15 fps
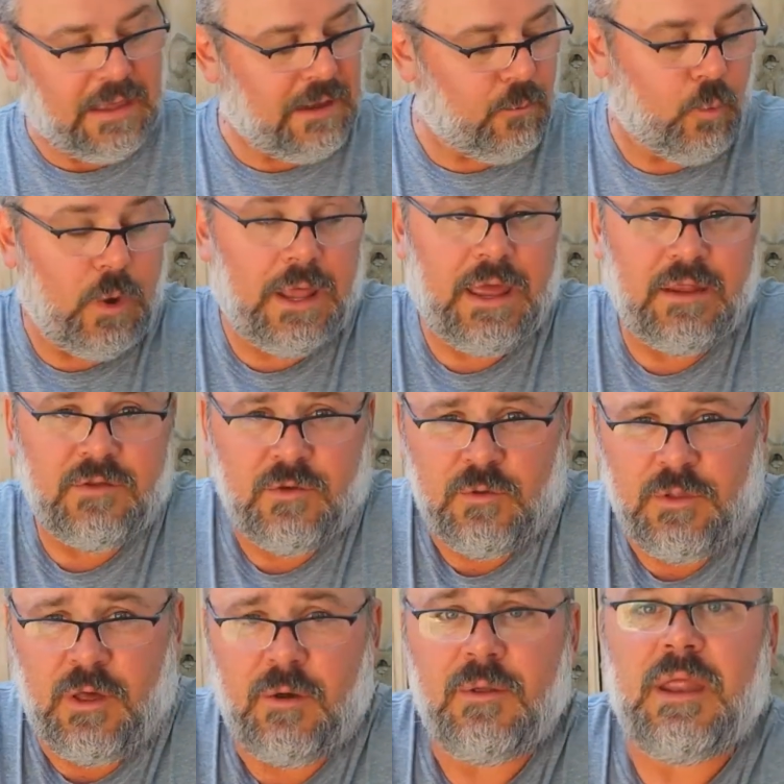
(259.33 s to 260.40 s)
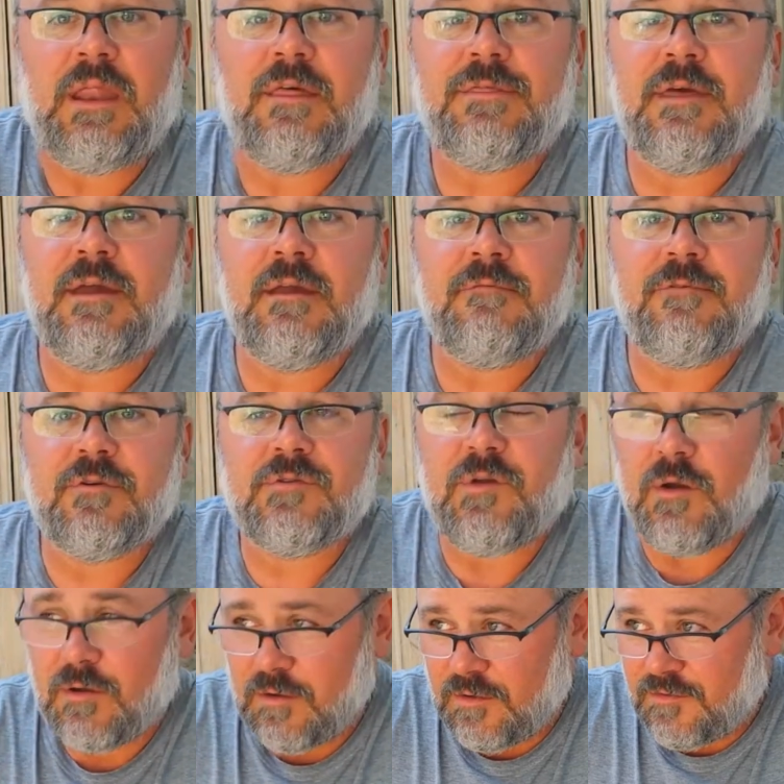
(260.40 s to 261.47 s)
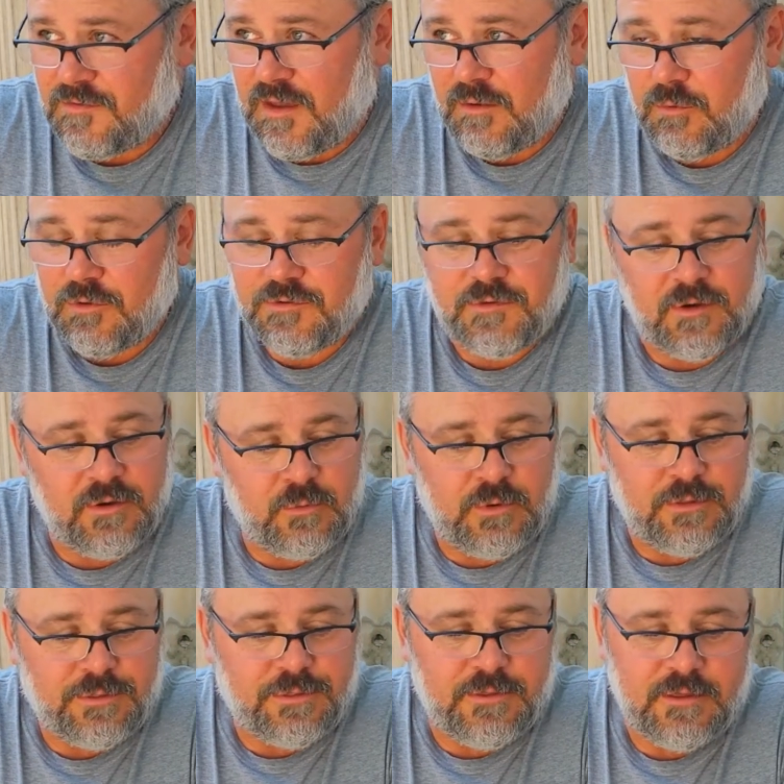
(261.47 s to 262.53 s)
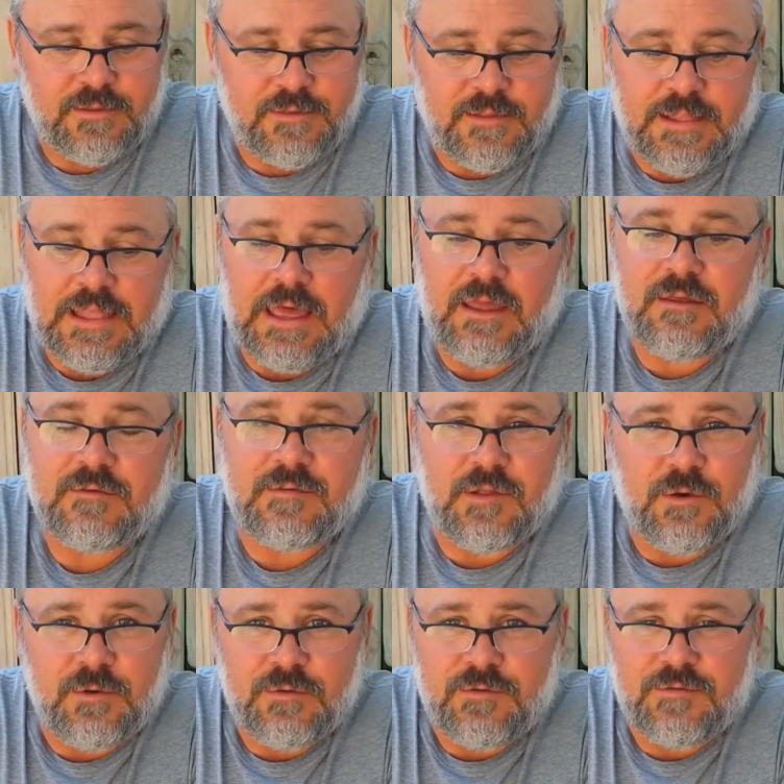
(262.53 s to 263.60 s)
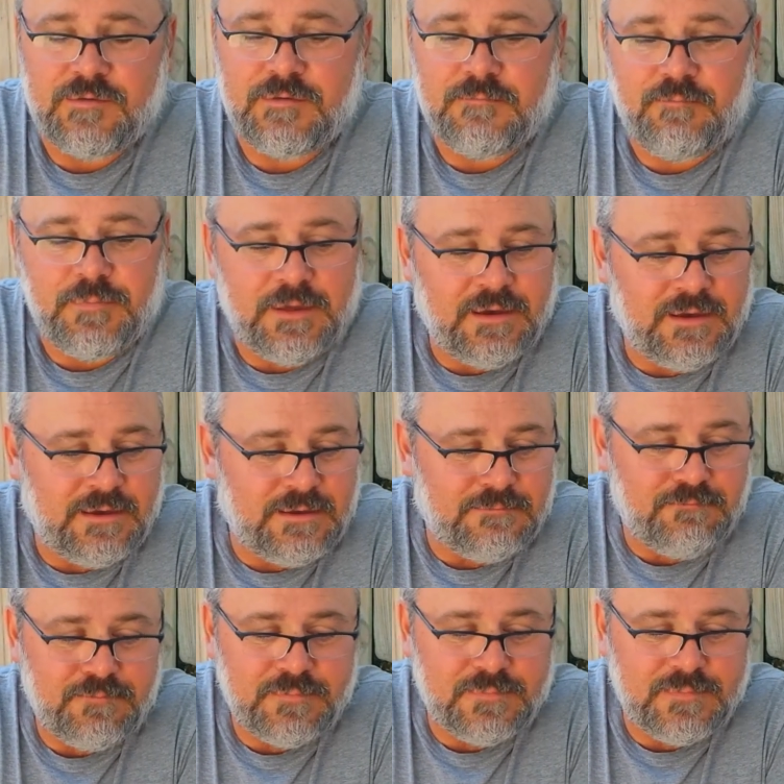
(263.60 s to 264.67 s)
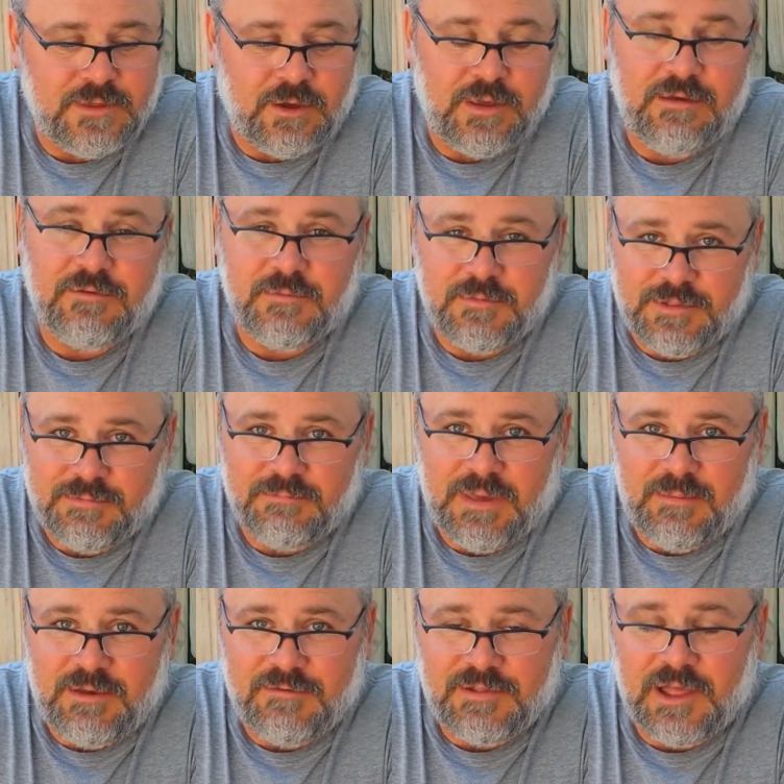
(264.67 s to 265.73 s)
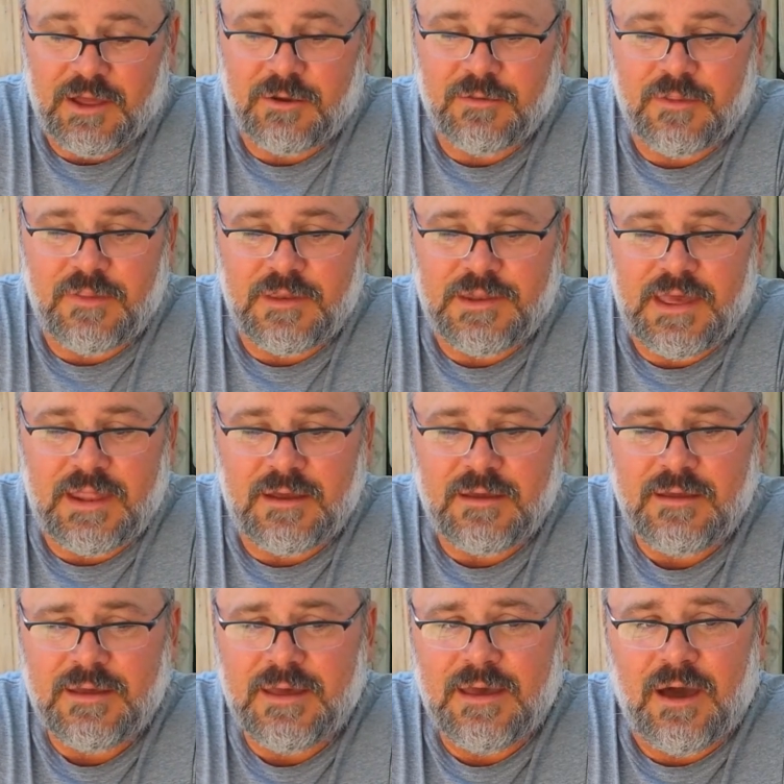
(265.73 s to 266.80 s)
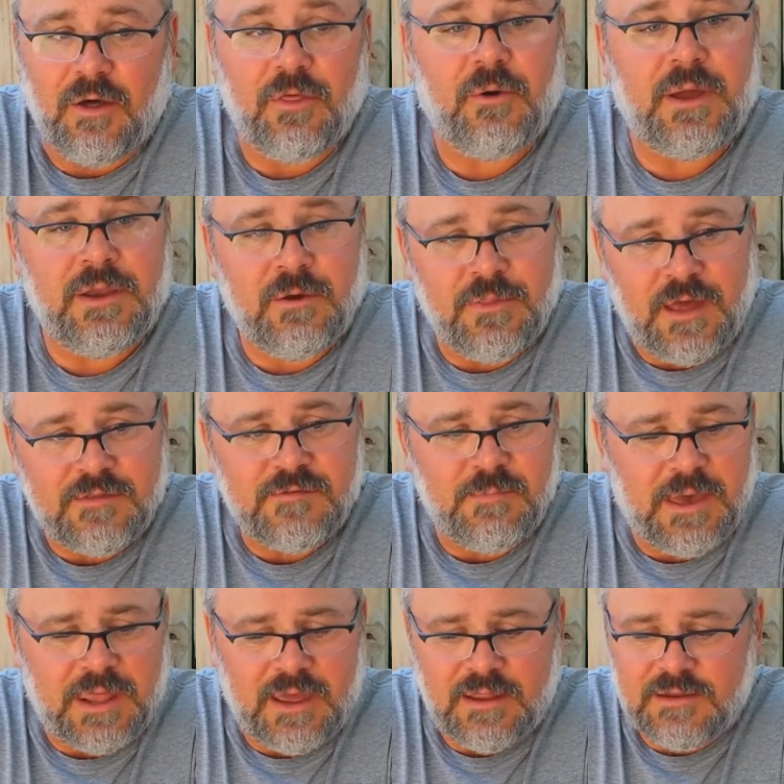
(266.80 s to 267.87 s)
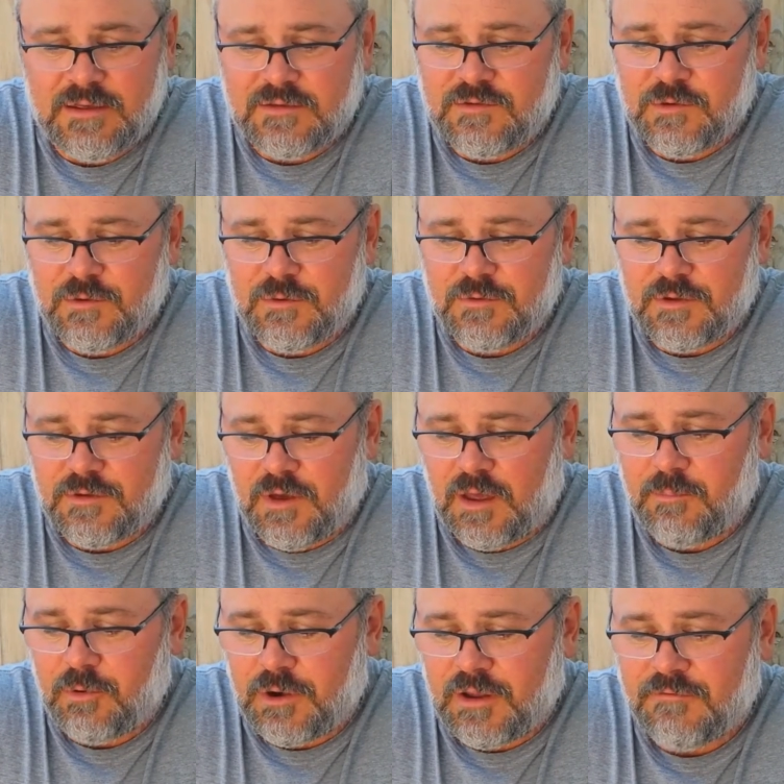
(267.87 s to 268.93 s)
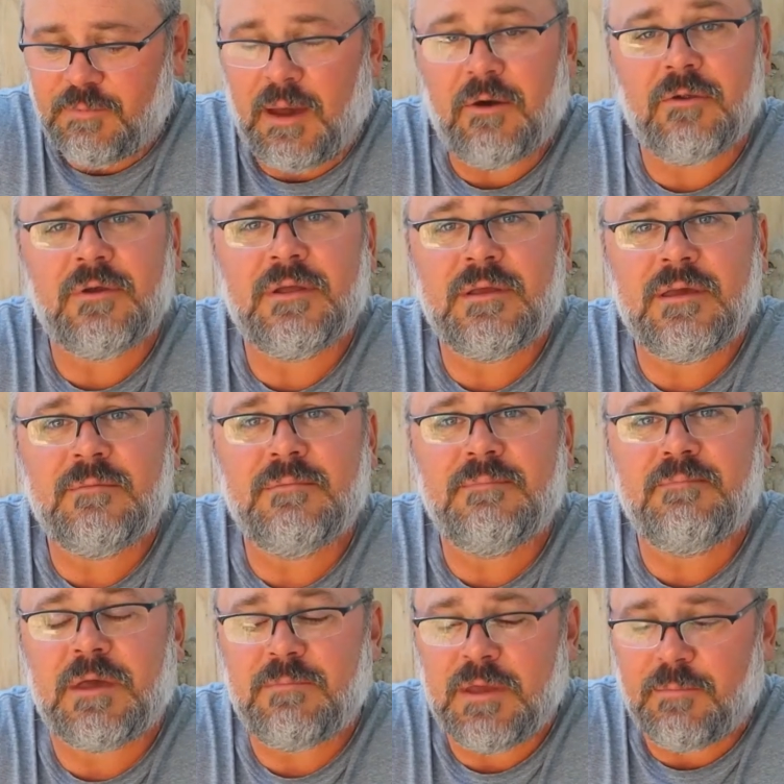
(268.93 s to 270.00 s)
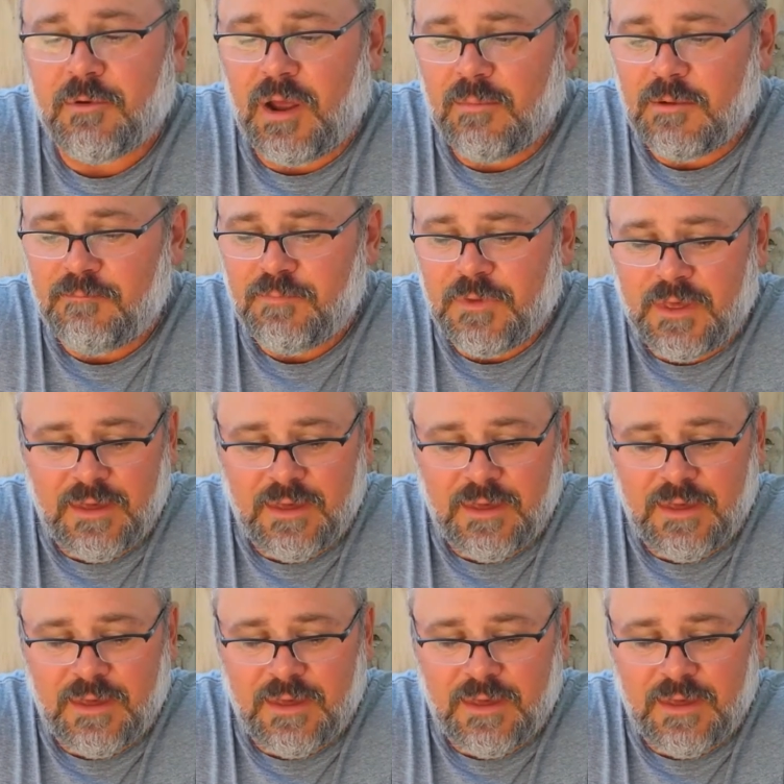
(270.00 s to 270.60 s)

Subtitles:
When I do load anything for starters, I will start with the lightest loads, maybe even lighter than the data, although I know that's a bad idea too. To not put enough powder in can be a problem.